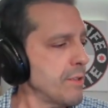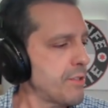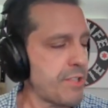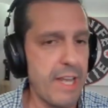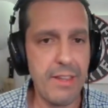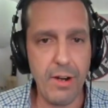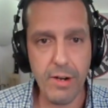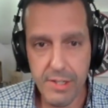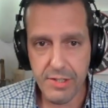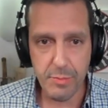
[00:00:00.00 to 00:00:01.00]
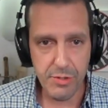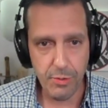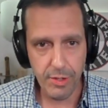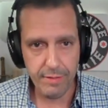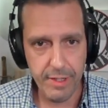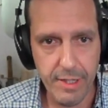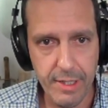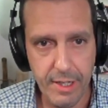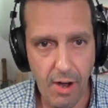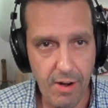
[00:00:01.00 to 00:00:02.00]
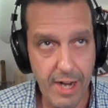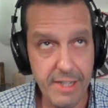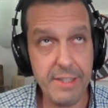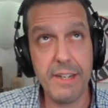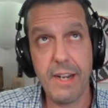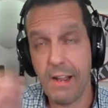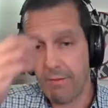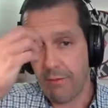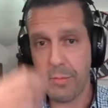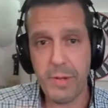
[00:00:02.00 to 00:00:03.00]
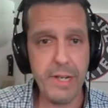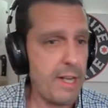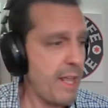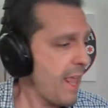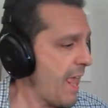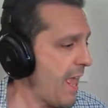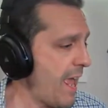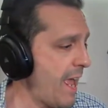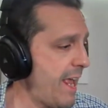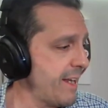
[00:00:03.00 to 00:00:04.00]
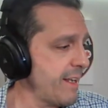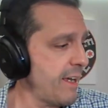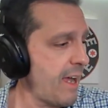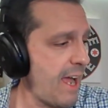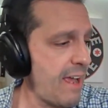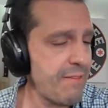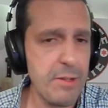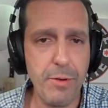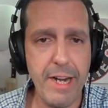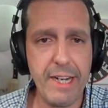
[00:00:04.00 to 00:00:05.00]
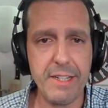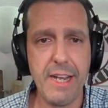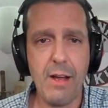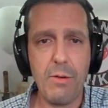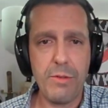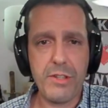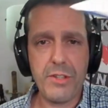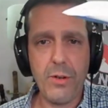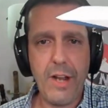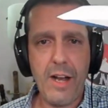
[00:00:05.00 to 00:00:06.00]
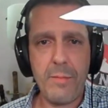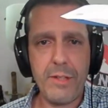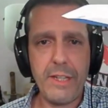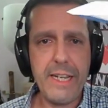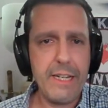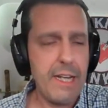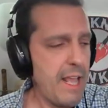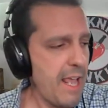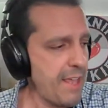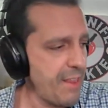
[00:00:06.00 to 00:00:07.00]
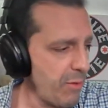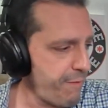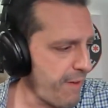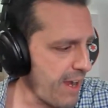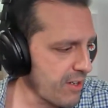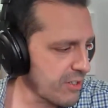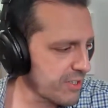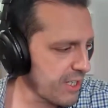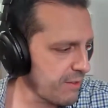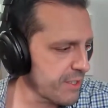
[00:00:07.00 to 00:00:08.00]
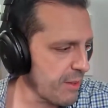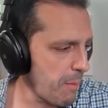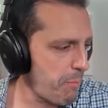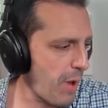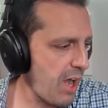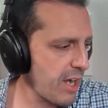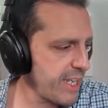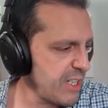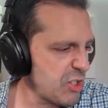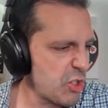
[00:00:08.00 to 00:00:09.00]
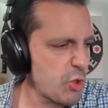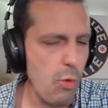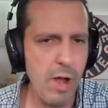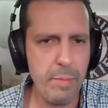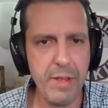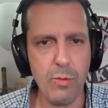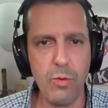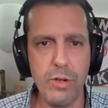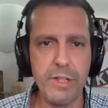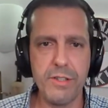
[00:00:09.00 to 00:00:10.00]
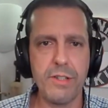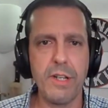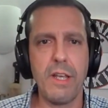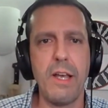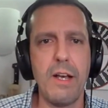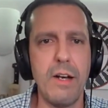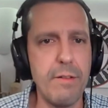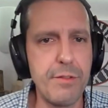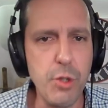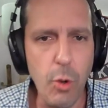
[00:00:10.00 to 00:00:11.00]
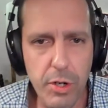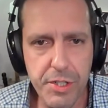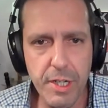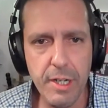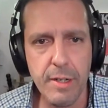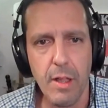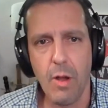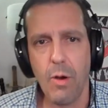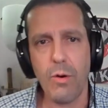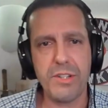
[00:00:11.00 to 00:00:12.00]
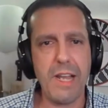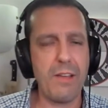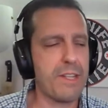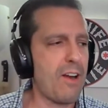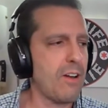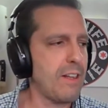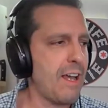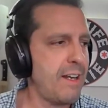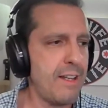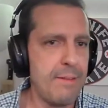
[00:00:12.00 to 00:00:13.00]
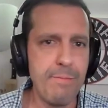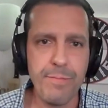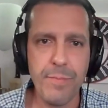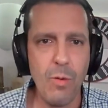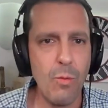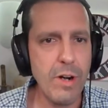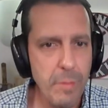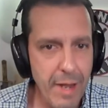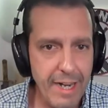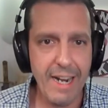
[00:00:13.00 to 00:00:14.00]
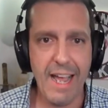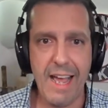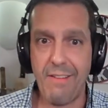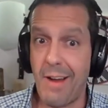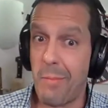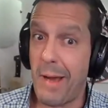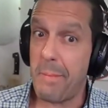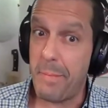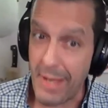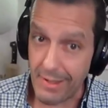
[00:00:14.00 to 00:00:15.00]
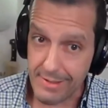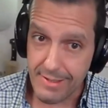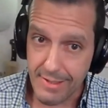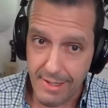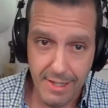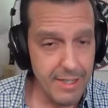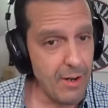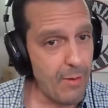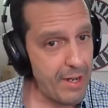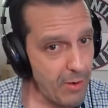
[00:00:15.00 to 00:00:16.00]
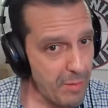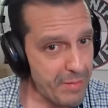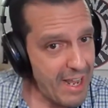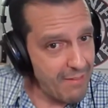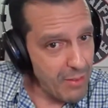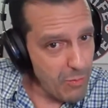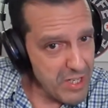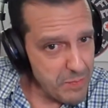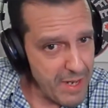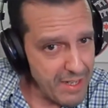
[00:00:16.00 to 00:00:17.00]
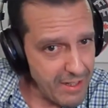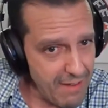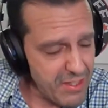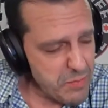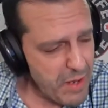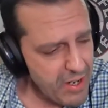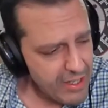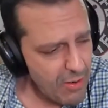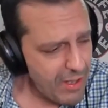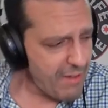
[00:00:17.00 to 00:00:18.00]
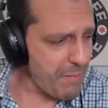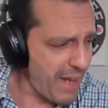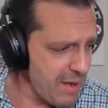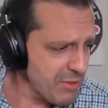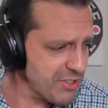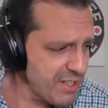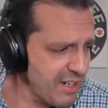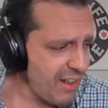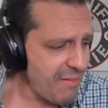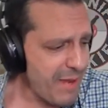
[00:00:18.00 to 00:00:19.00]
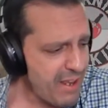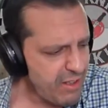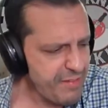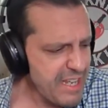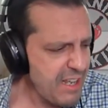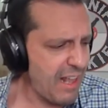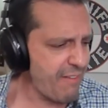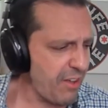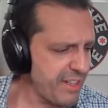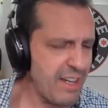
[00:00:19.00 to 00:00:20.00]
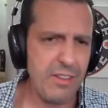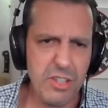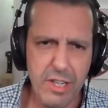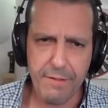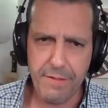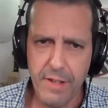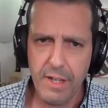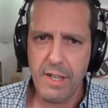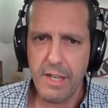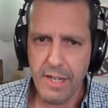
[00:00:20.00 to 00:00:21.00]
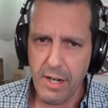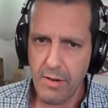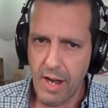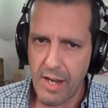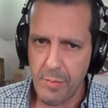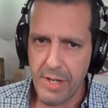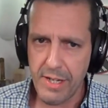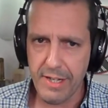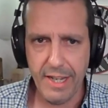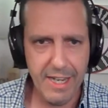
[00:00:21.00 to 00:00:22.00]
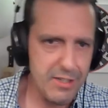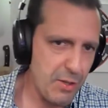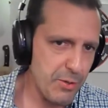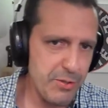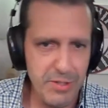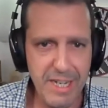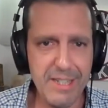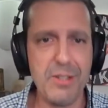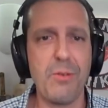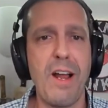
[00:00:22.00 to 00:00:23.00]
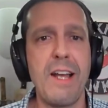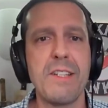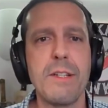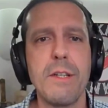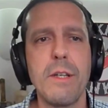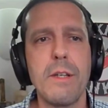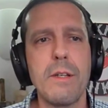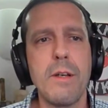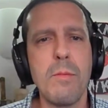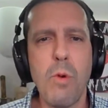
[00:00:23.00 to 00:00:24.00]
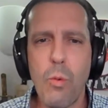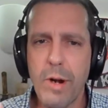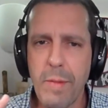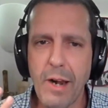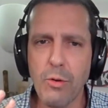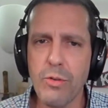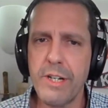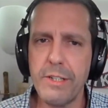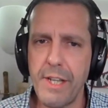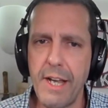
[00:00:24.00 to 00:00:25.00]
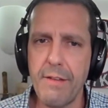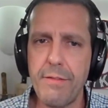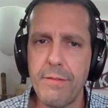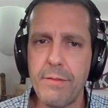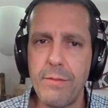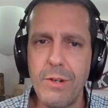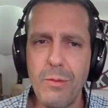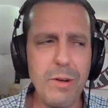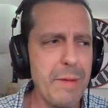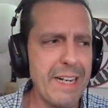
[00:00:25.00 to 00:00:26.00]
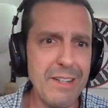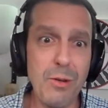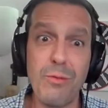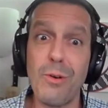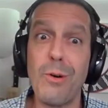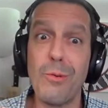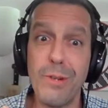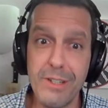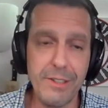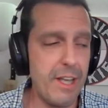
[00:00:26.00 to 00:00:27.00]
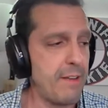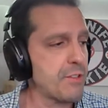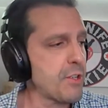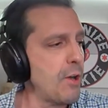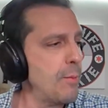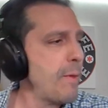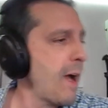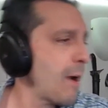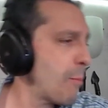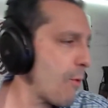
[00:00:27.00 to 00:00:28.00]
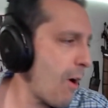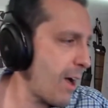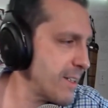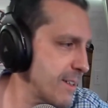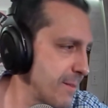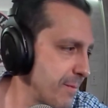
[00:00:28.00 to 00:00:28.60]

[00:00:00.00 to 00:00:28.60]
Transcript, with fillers: say, there is some sort of a car accident, heaven forbid, and uh, I have to break us out with the SOCOM elite, and then we find ourselves in the boggy, swampy woods of Georgia or South Carolina? What am I going to have on my belt? you know, I know I'm going to have in the waistband, I'll have the Spyderco, I'll have my Emerson, I'll have my LV, I'll have all the other stuff, you know, on me in case those needs arise. But what about a real knife? What, what am I going to do for a real knife? So I brought